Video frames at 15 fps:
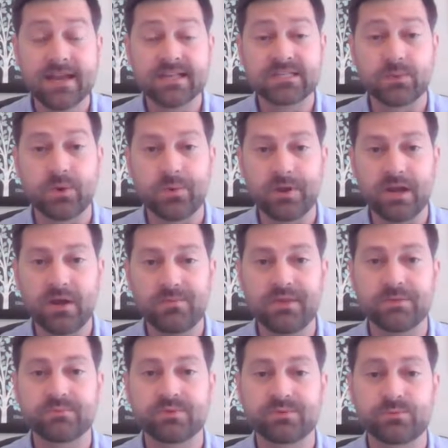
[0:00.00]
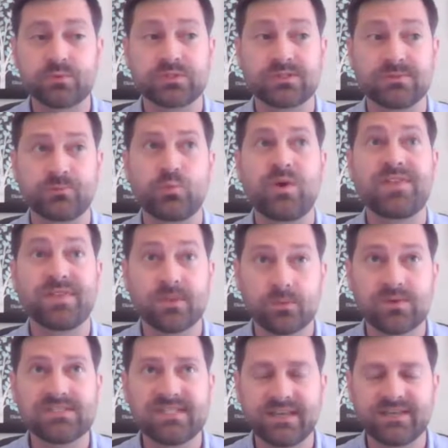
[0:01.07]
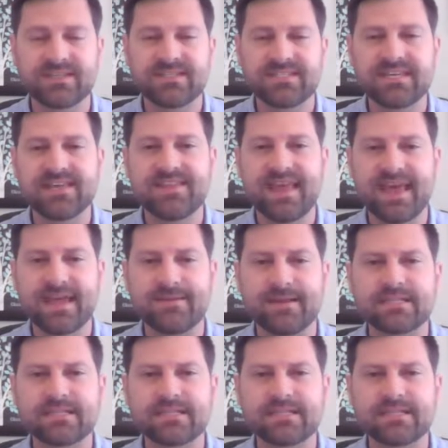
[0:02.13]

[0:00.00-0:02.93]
So we want to help them with resiliency in that,